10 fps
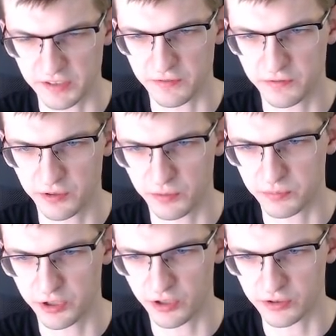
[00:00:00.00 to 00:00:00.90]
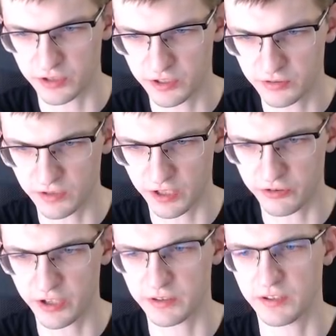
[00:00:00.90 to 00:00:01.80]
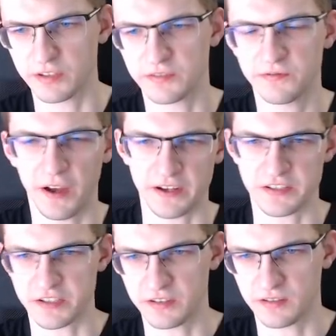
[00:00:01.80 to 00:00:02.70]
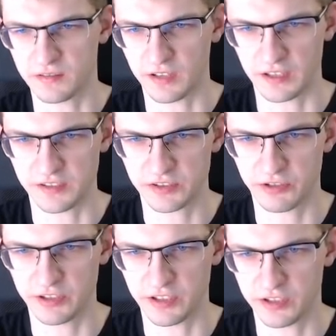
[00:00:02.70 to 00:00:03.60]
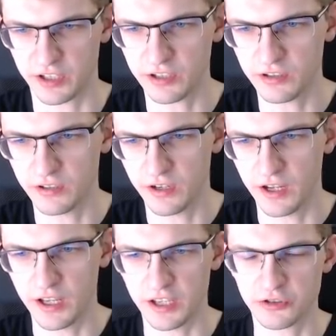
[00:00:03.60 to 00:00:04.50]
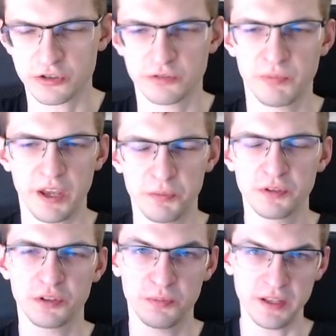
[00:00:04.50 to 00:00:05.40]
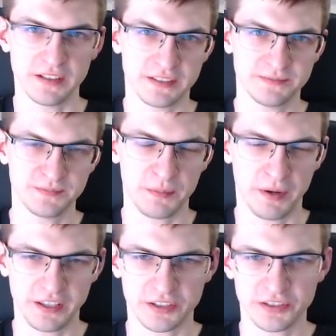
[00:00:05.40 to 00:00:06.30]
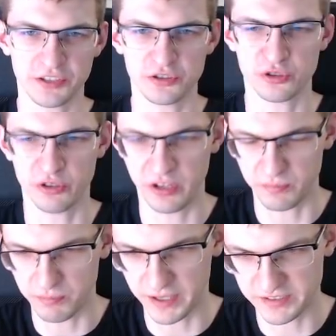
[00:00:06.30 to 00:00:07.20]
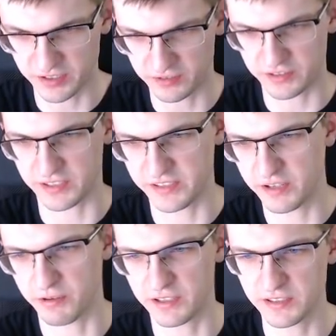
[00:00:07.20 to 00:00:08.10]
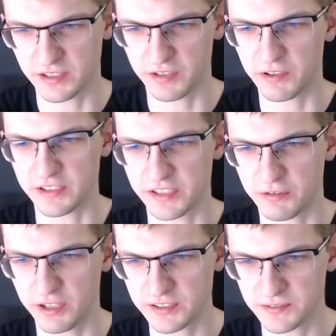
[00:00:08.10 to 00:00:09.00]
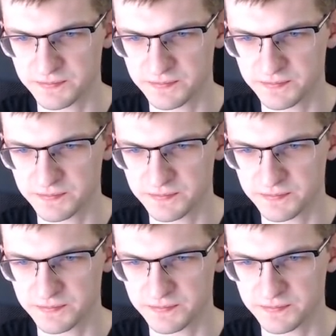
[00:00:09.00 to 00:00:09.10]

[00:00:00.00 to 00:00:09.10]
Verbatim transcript: from pre-order. I run the function that is created here. It should be able to build a binary search tree based on a sequence, given a sequence.